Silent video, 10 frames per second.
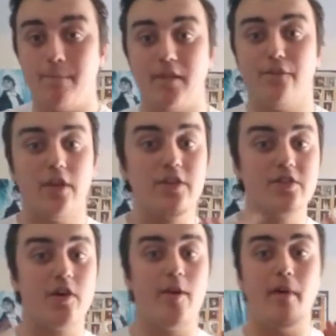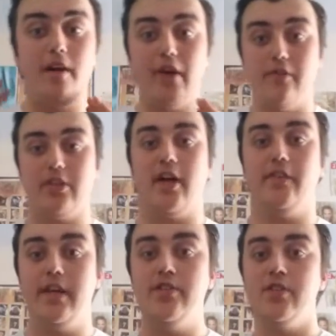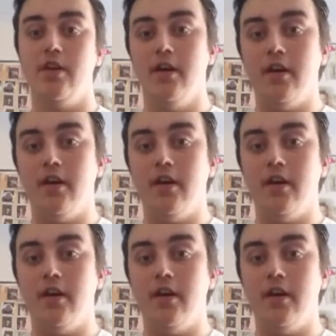The first time I have ever done this,